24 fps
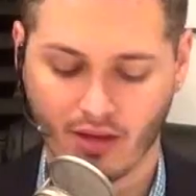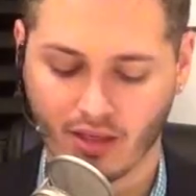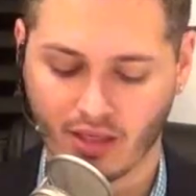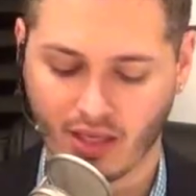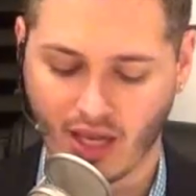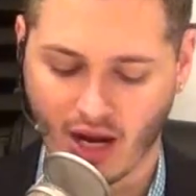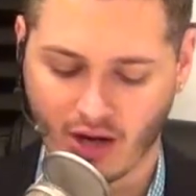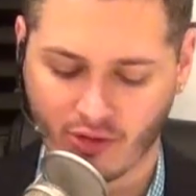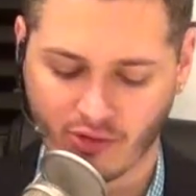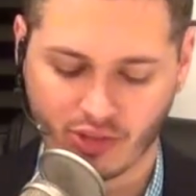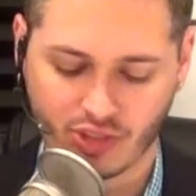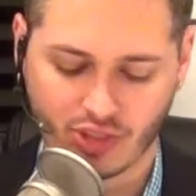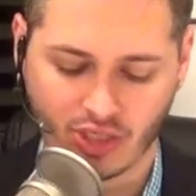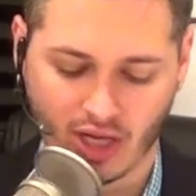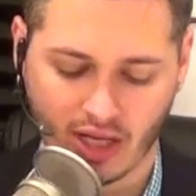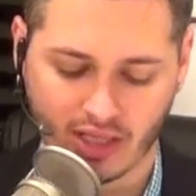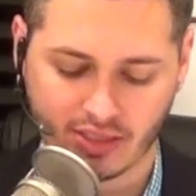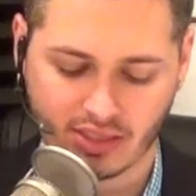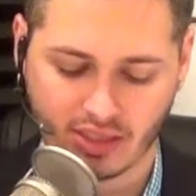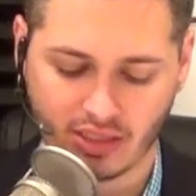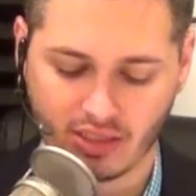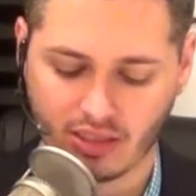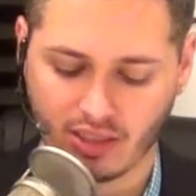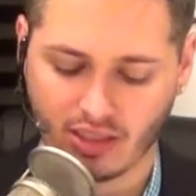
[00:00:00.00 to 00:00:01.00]
Gary
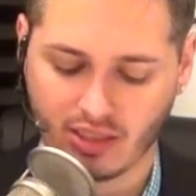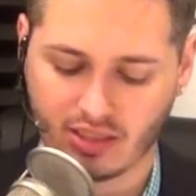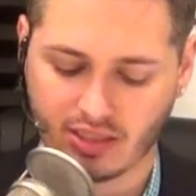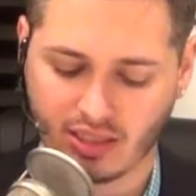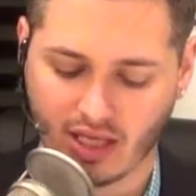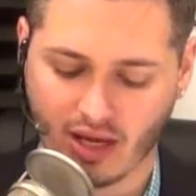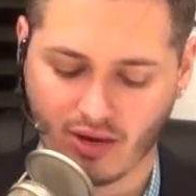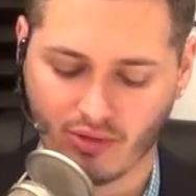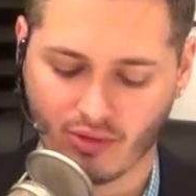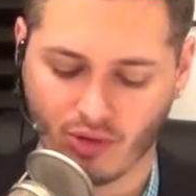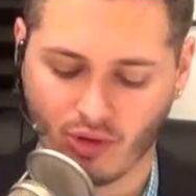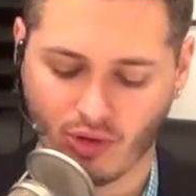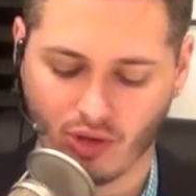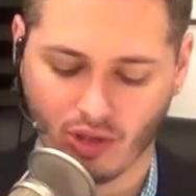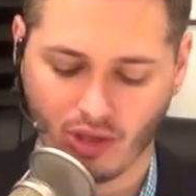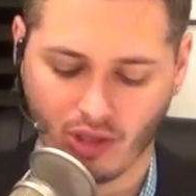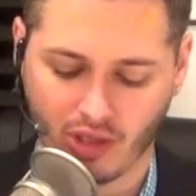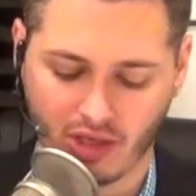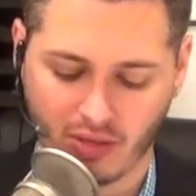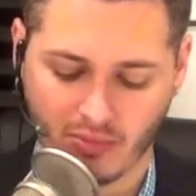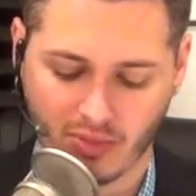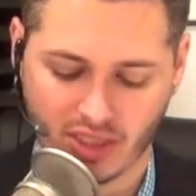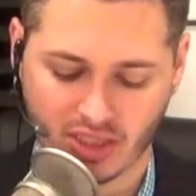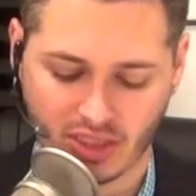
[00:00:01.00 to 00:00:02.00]
Johnson did a town hall on
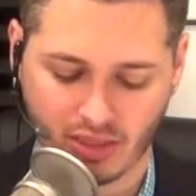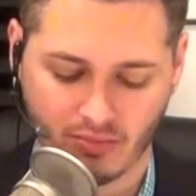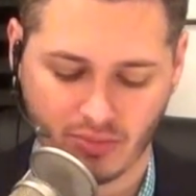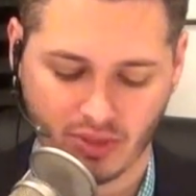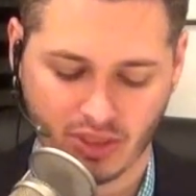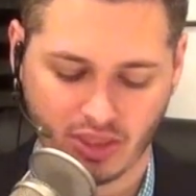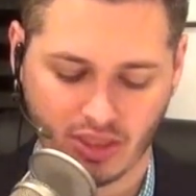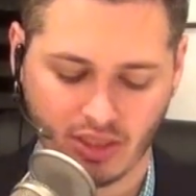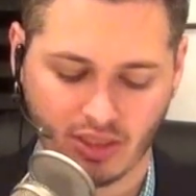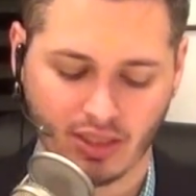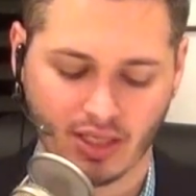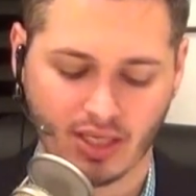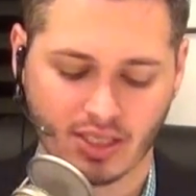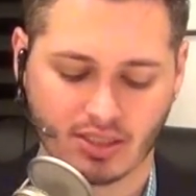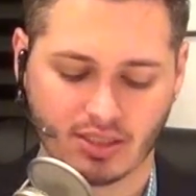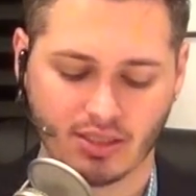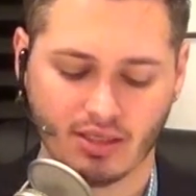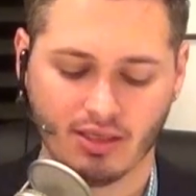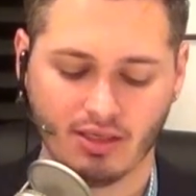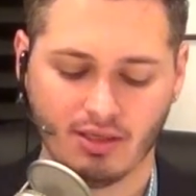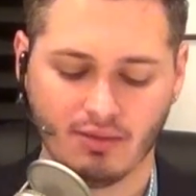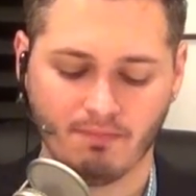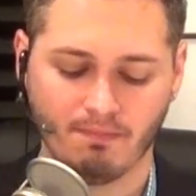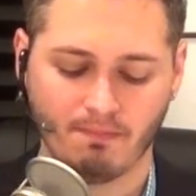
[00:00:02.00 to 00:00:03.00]
MSNBC last
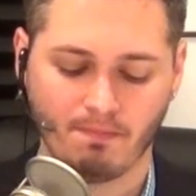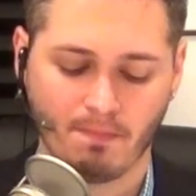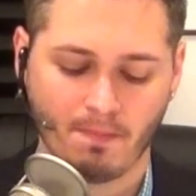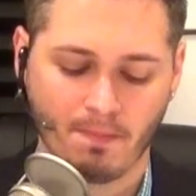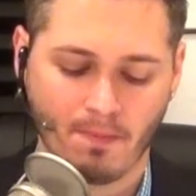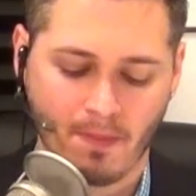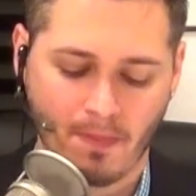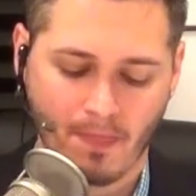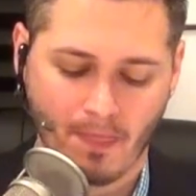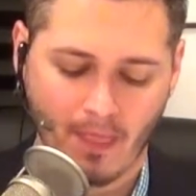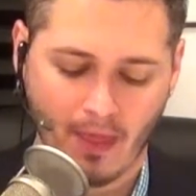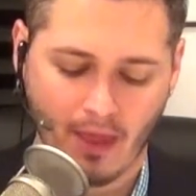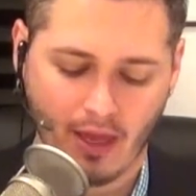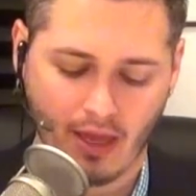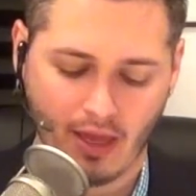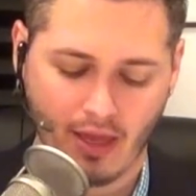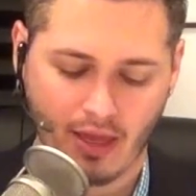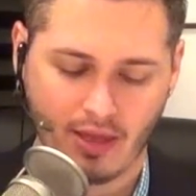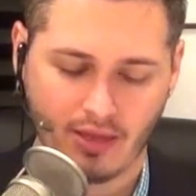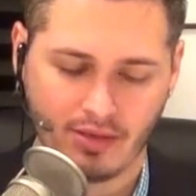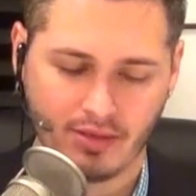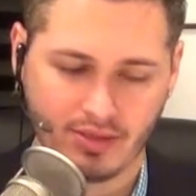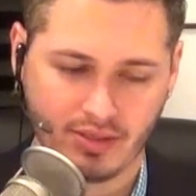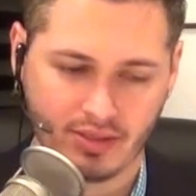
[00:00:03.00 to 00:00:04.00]
night,
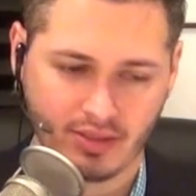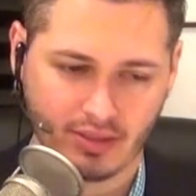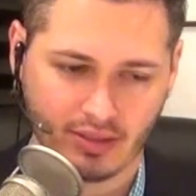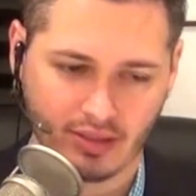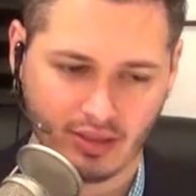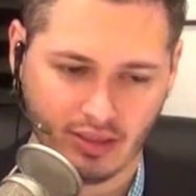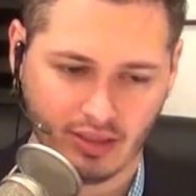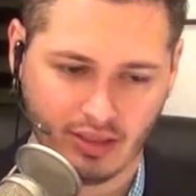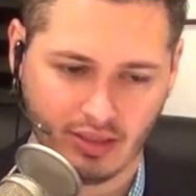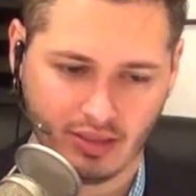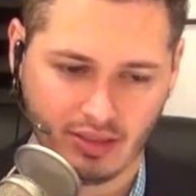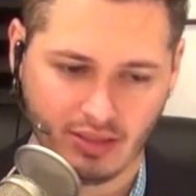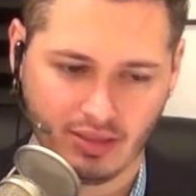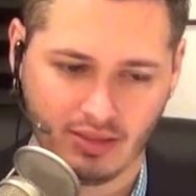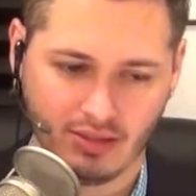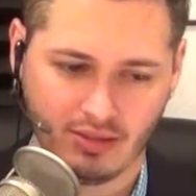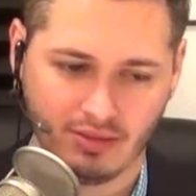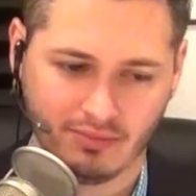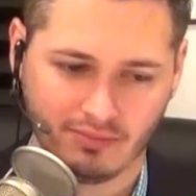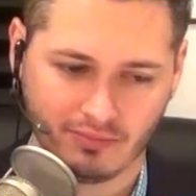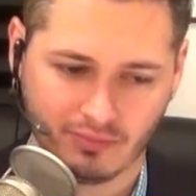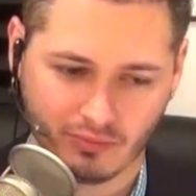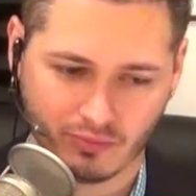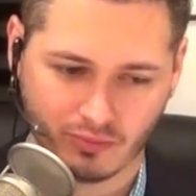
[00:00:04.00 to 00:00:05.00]
and
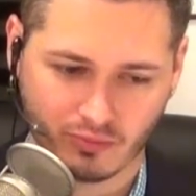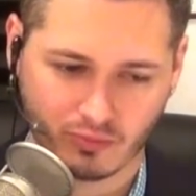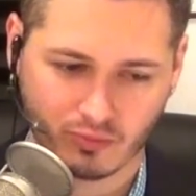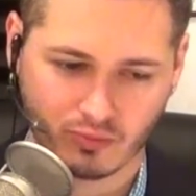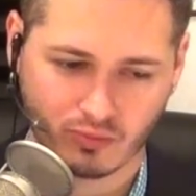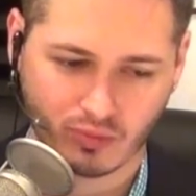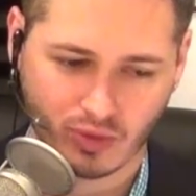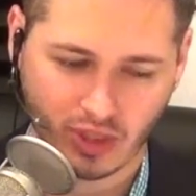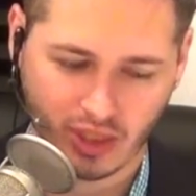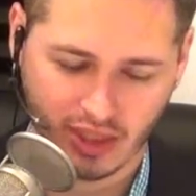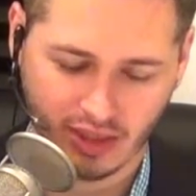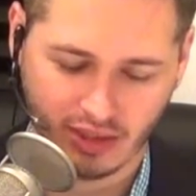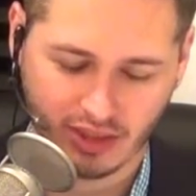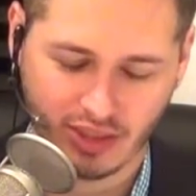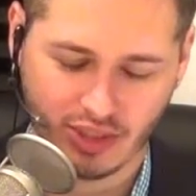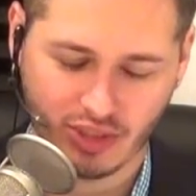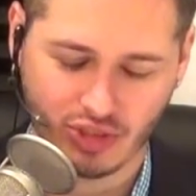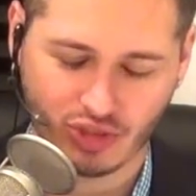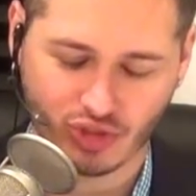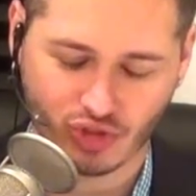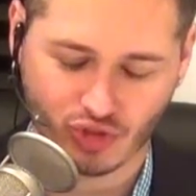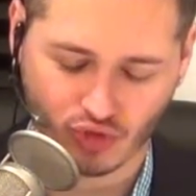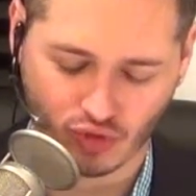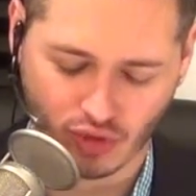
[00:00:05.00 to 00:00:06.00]
he really
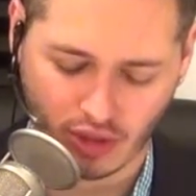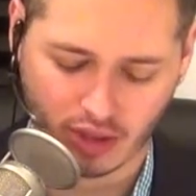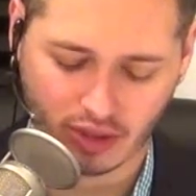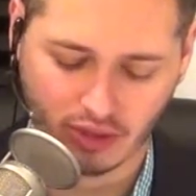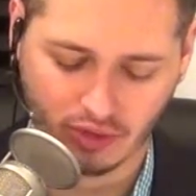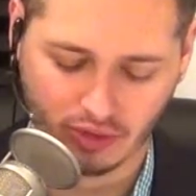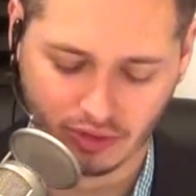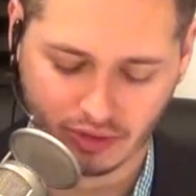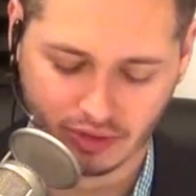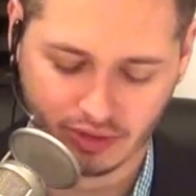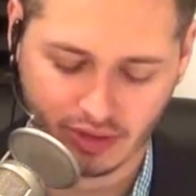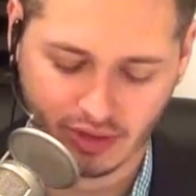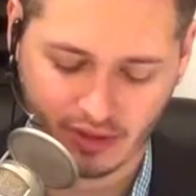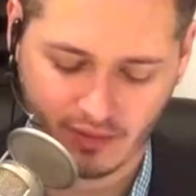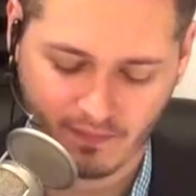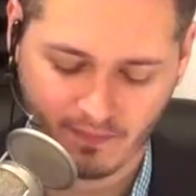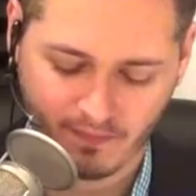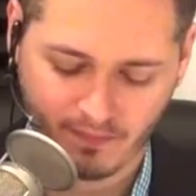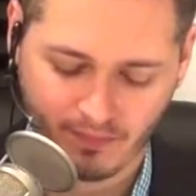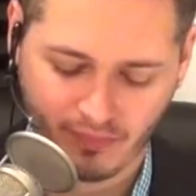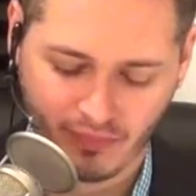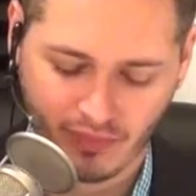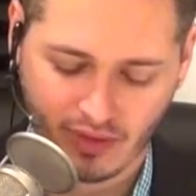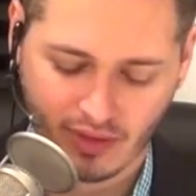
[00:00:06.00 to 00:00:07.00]
struggled
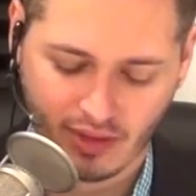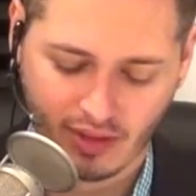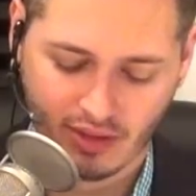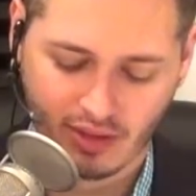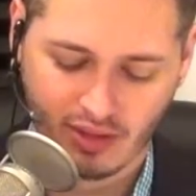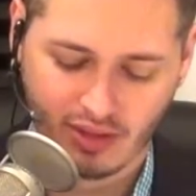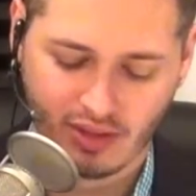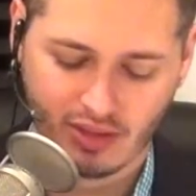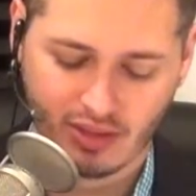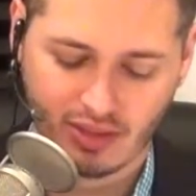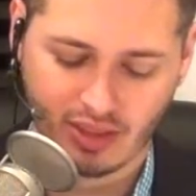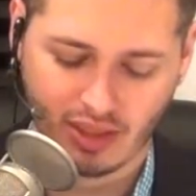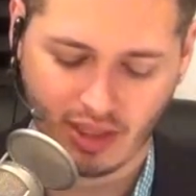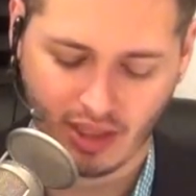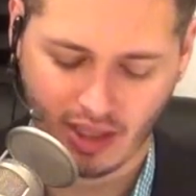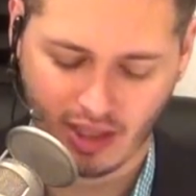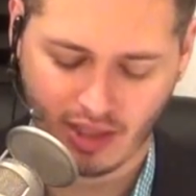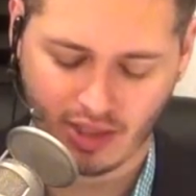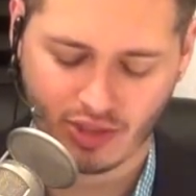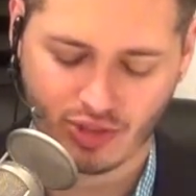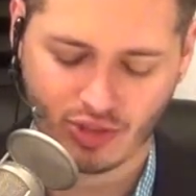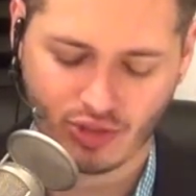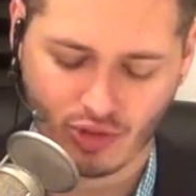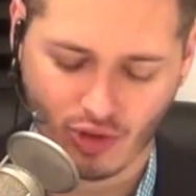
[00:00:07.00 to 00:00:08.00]
to hit
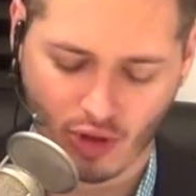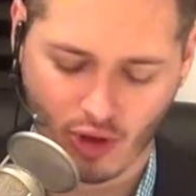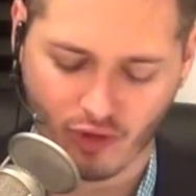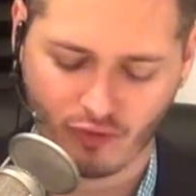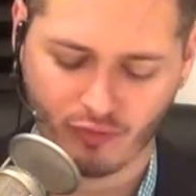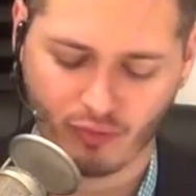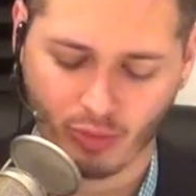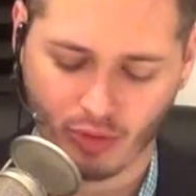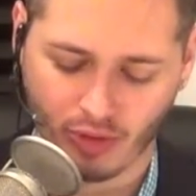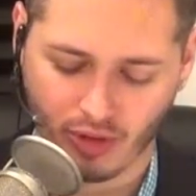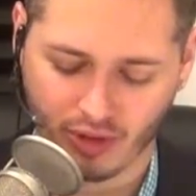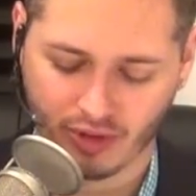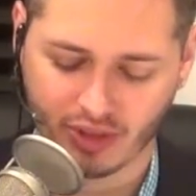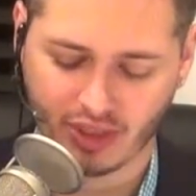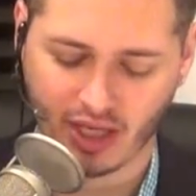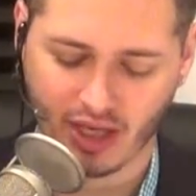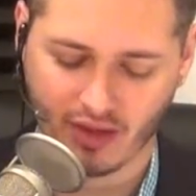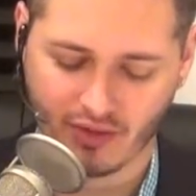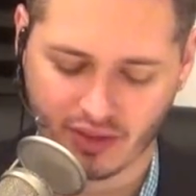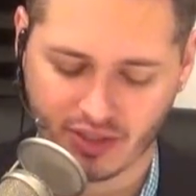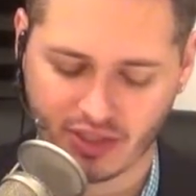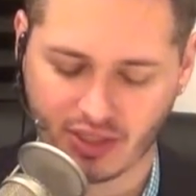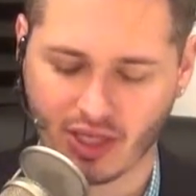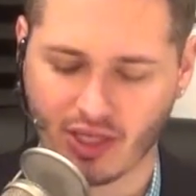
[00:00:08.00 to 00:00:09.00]
a softball
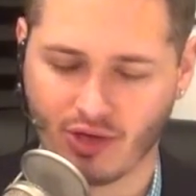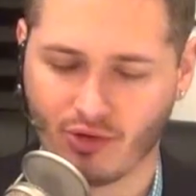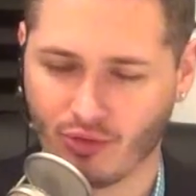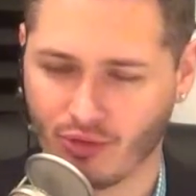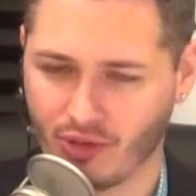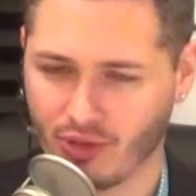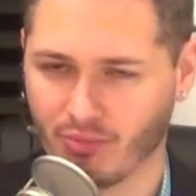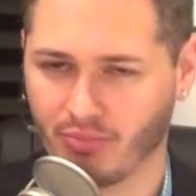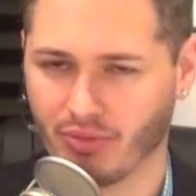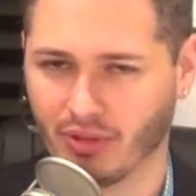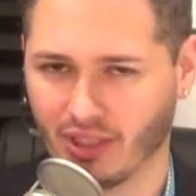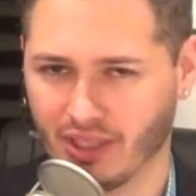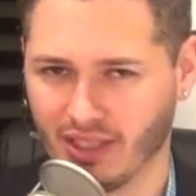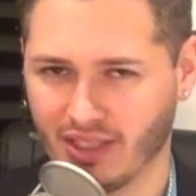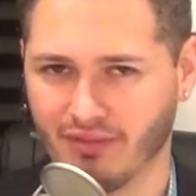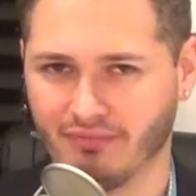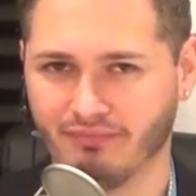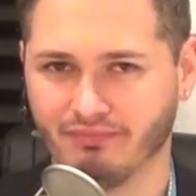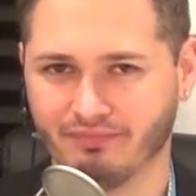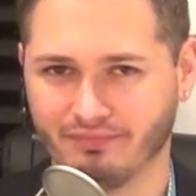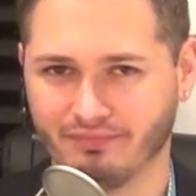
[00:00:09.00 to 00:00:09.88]
down the center of the plate.